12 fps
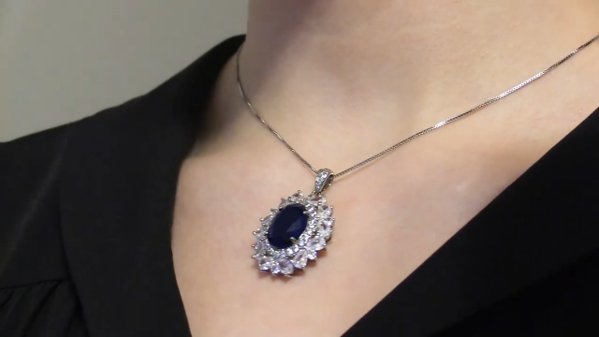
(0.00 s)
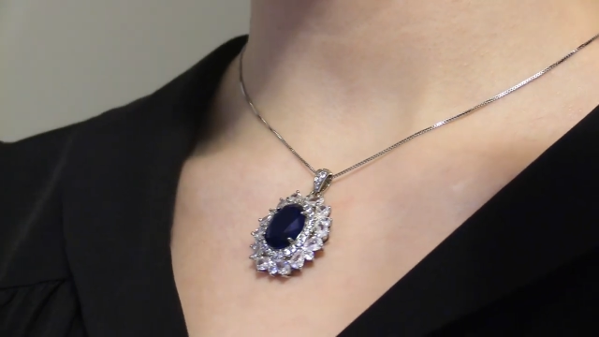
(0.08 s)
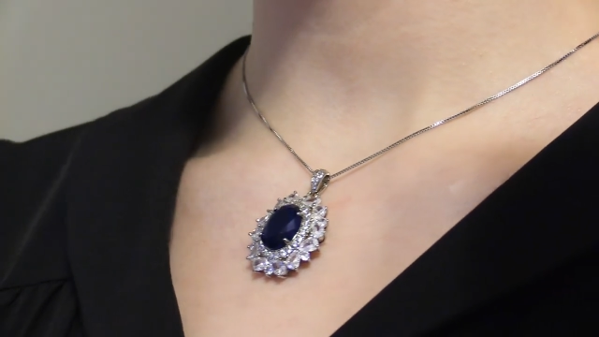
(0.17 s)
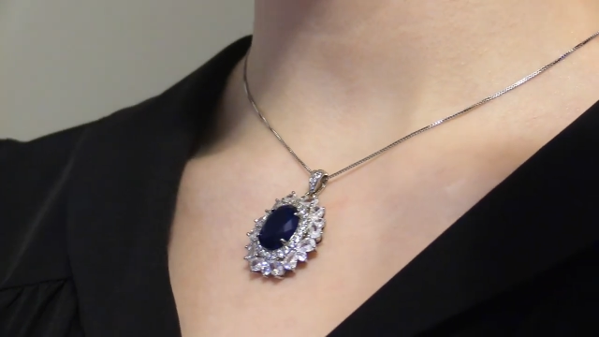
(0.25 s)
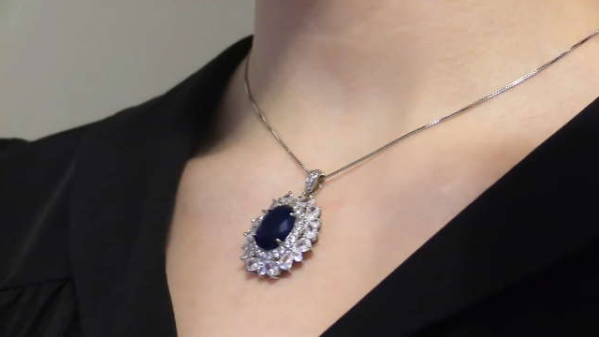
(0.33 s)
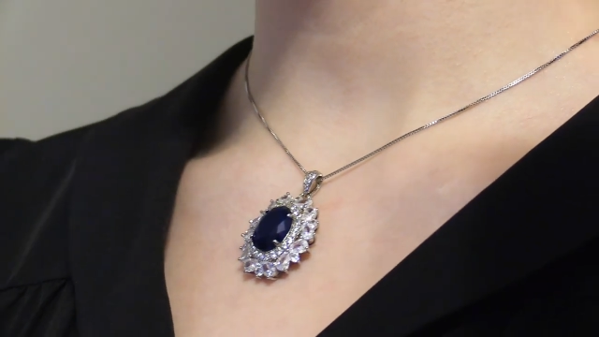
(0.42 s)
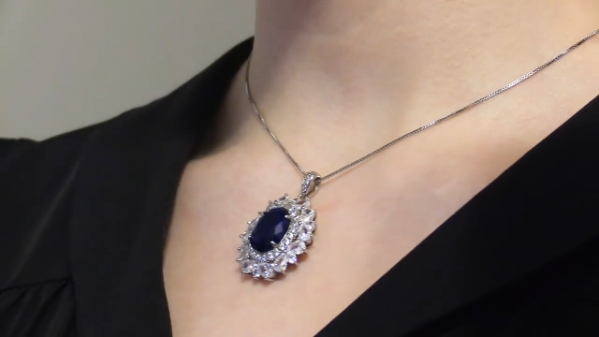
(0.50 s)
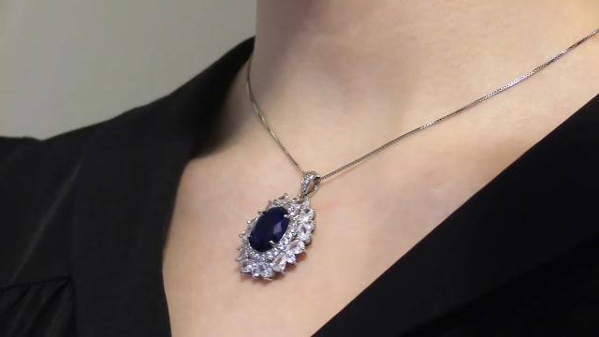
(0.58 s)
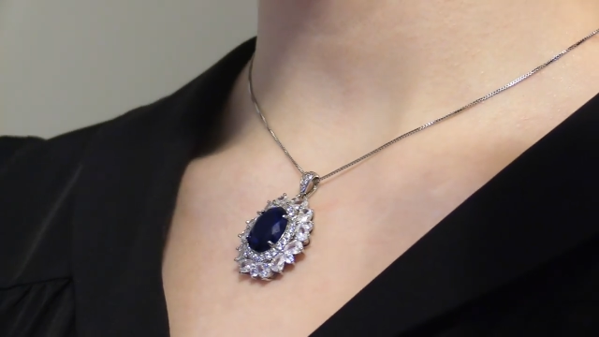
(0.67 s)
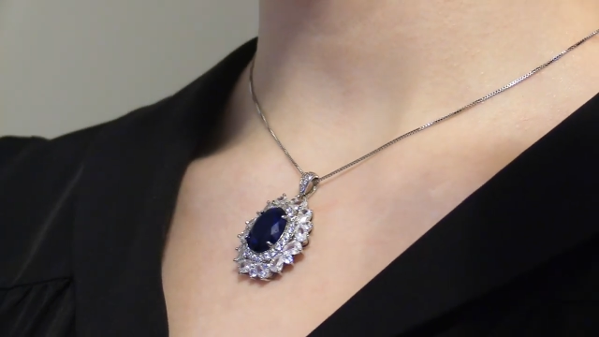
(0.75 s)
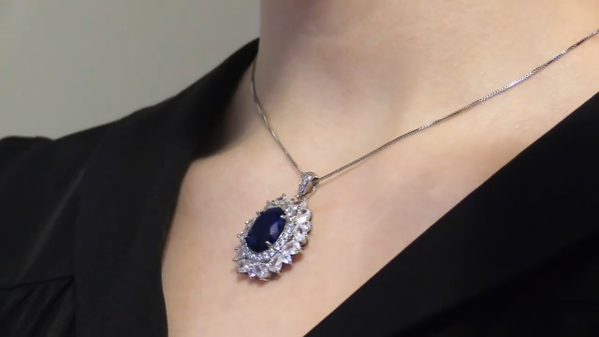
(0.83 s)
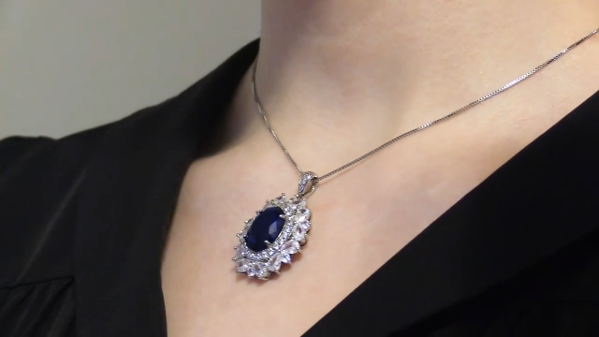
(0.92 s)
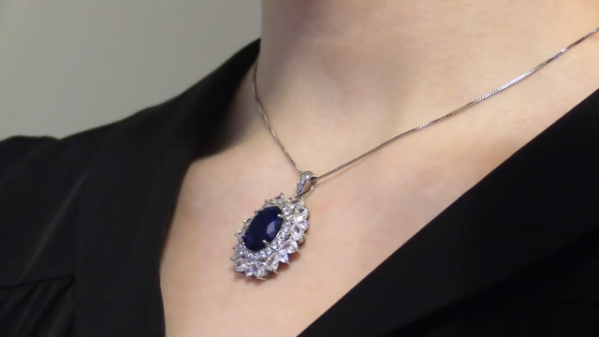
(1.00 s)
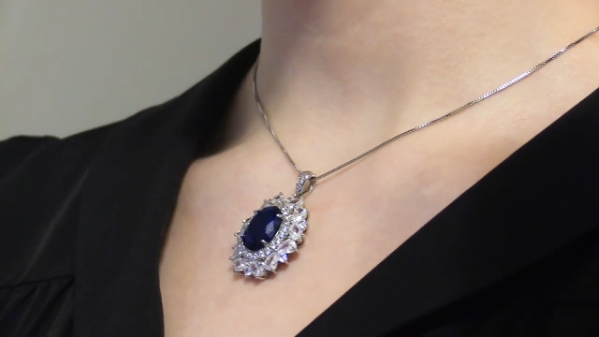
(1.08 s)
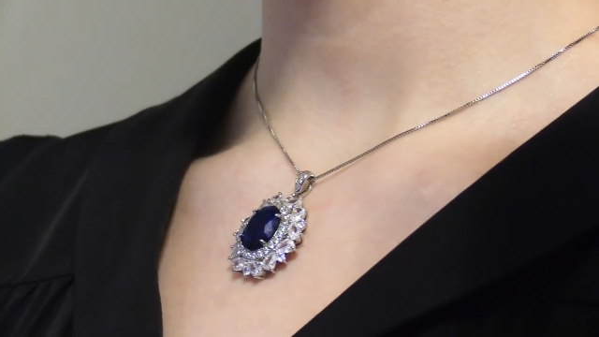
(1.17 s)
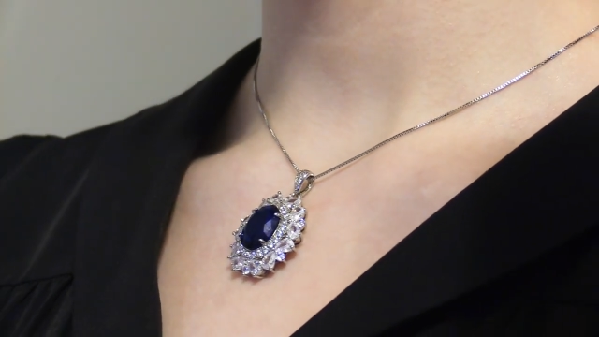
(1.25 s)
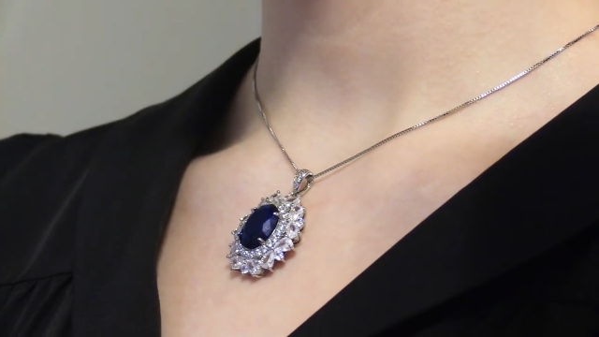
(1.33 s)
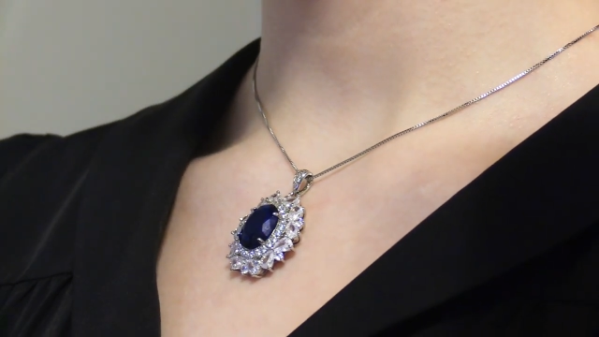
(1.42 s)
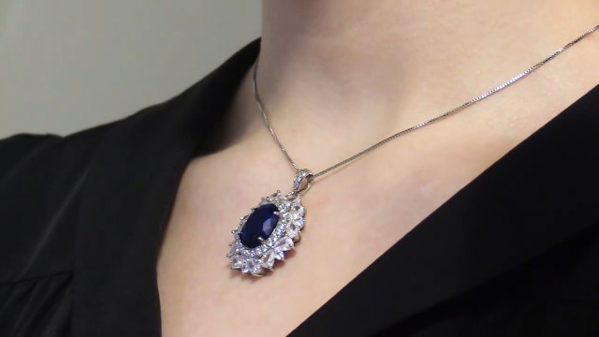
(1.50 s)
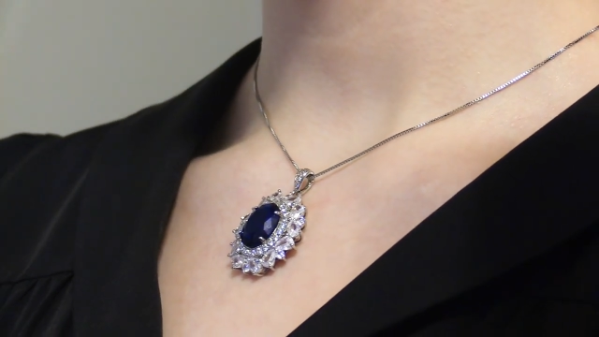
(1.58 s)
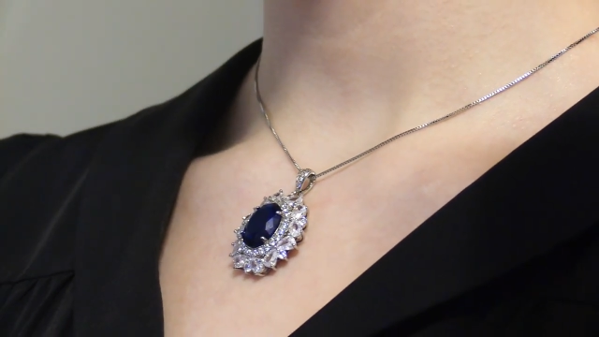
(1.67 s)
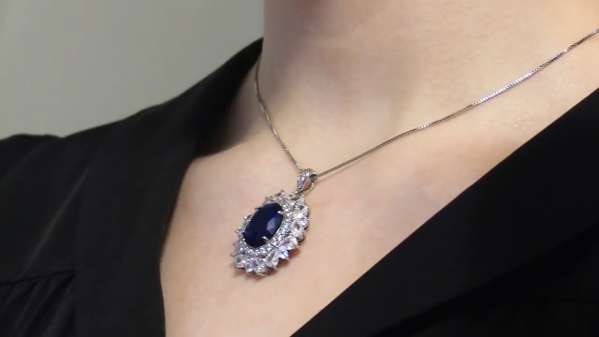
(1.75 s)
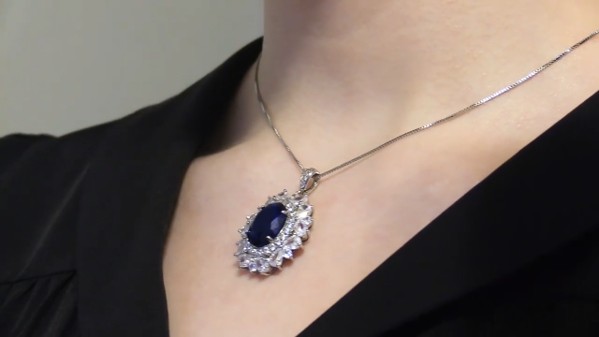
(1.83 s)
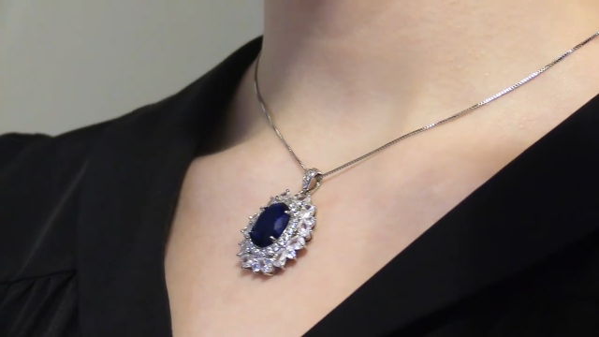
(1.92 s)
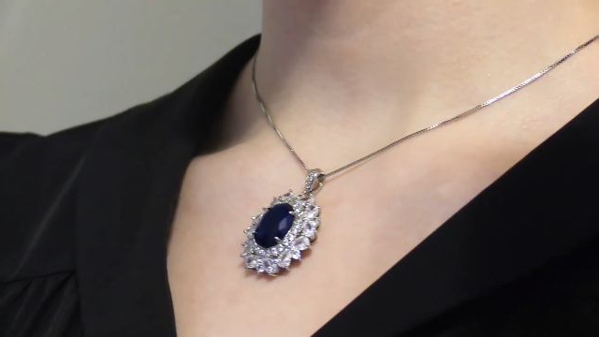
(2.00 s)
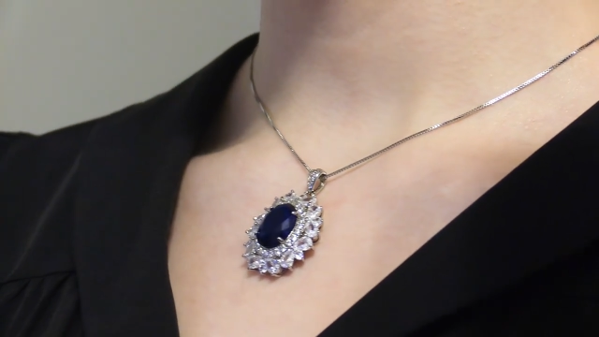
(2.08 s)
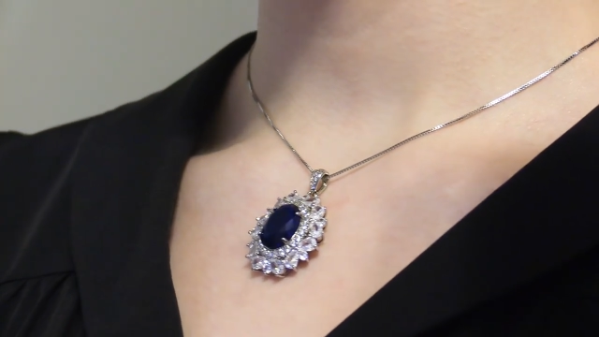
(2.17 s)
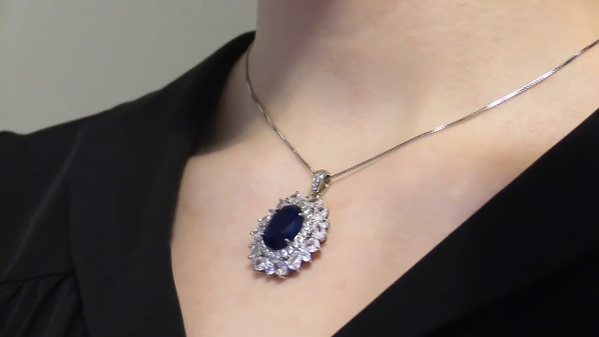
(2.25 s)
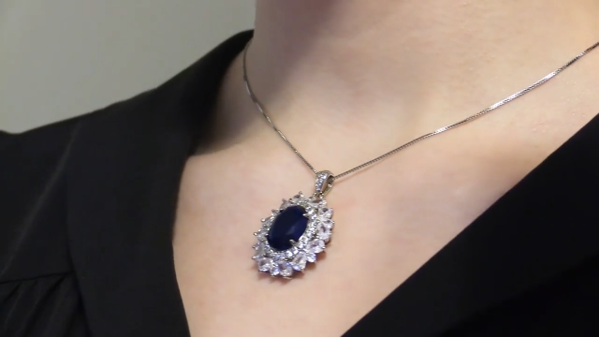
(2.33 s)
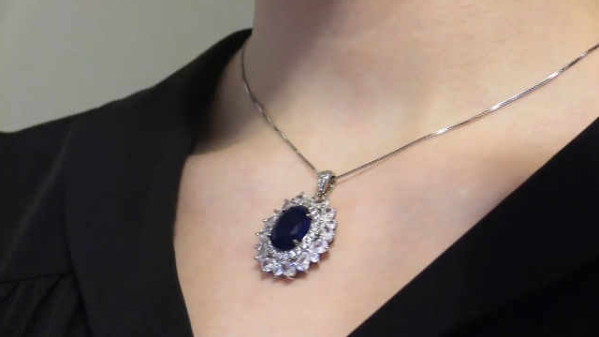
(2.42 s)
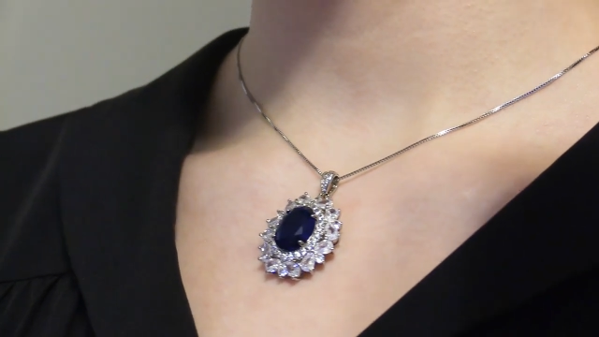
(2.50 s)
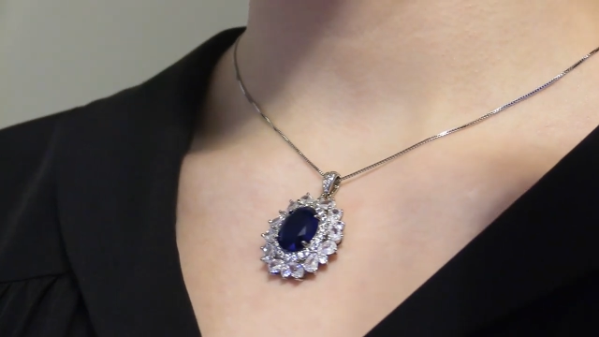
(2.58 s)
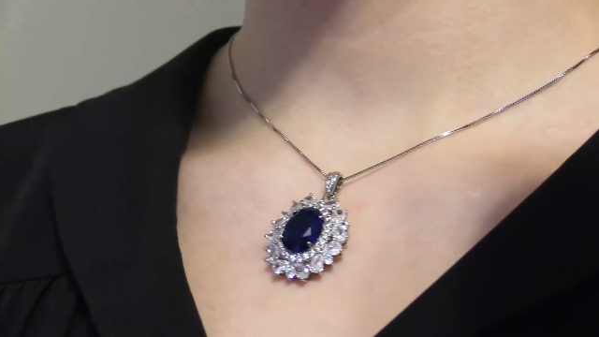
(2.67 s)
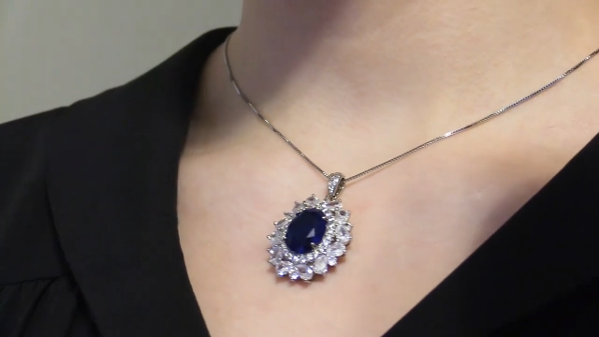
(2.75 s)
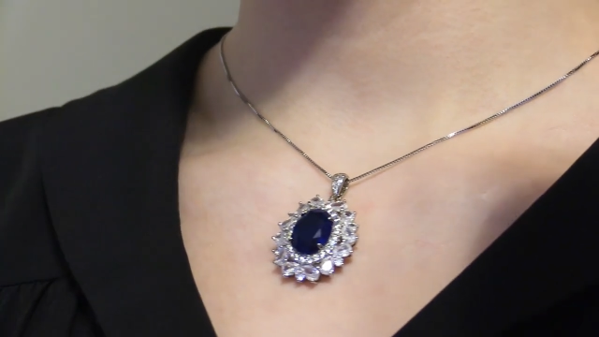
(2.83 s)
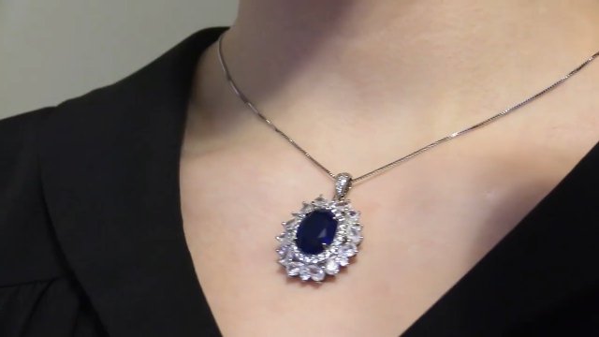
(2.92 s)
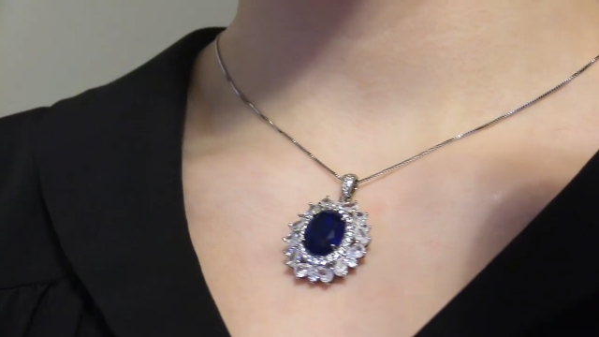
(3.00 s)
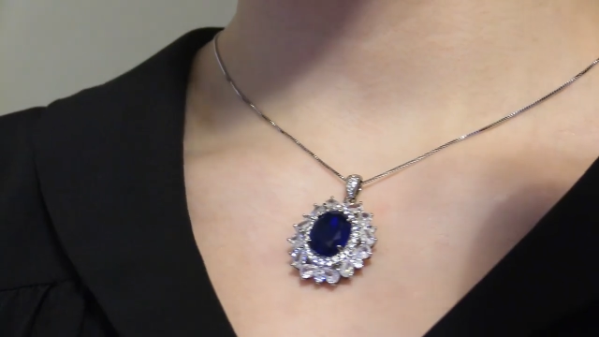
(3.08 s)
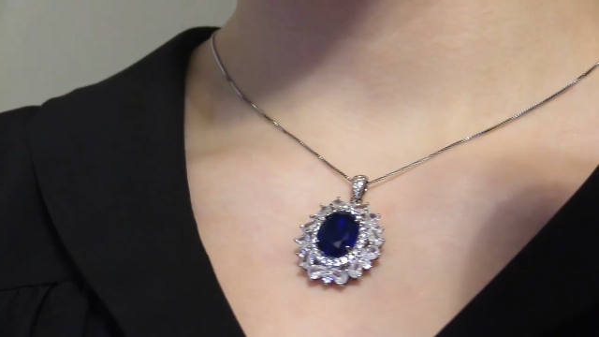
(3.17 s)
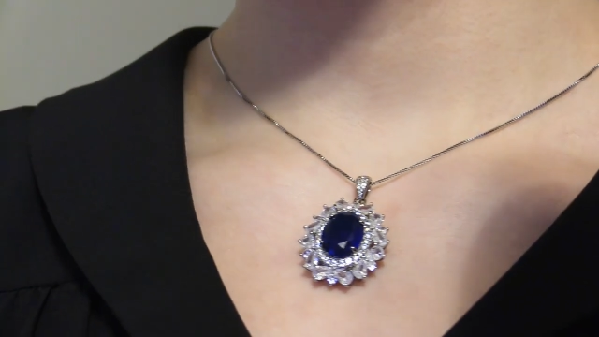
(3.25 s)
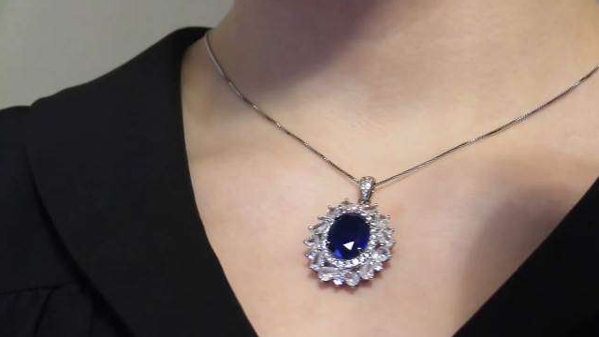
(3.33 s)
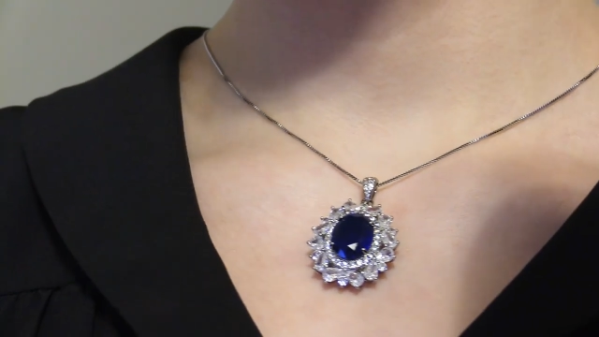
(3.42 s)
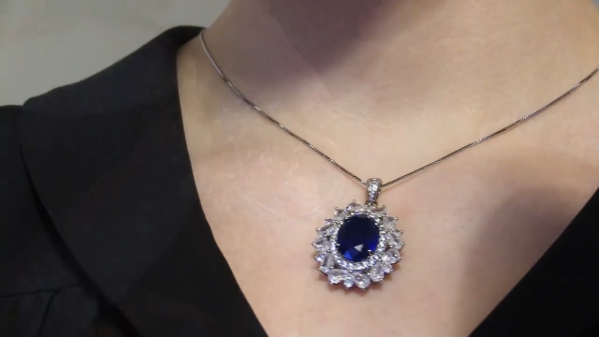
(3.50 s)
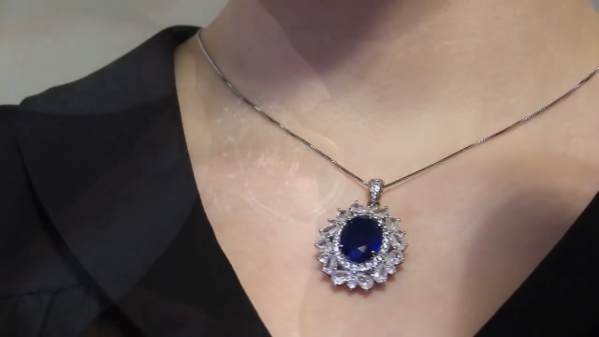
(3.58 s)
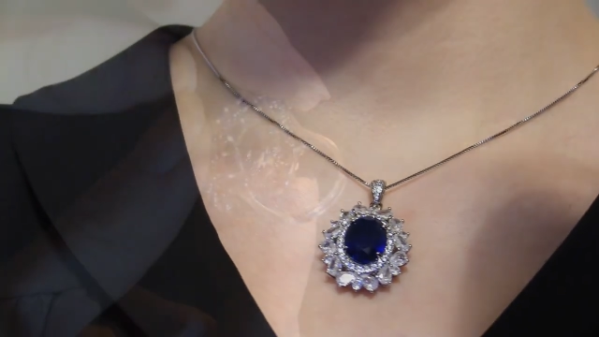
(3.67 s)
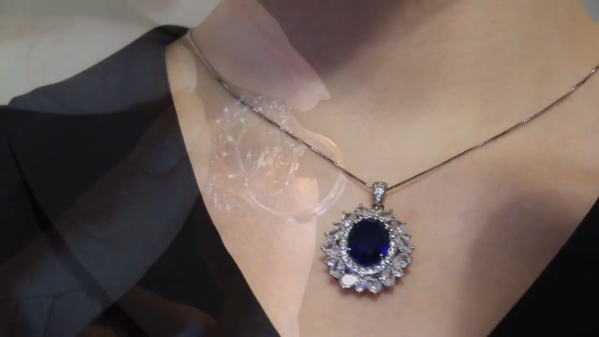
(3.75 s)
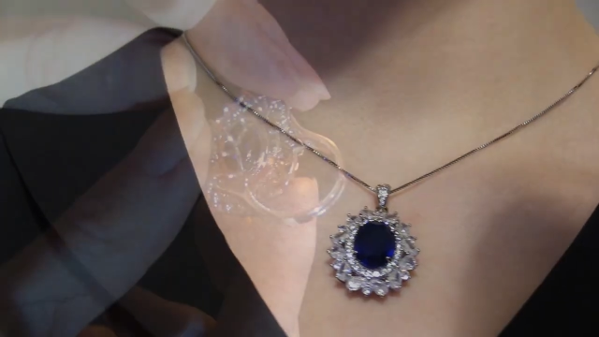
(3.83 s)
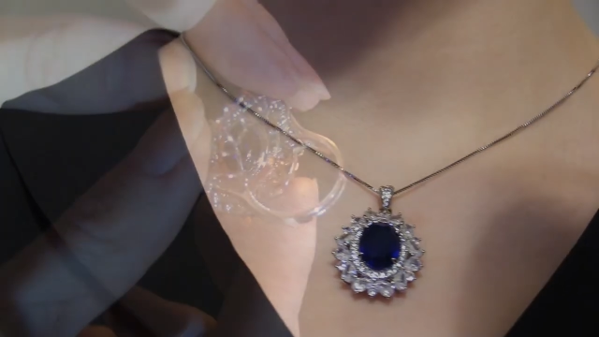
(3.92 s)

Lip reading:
(no speaker visible)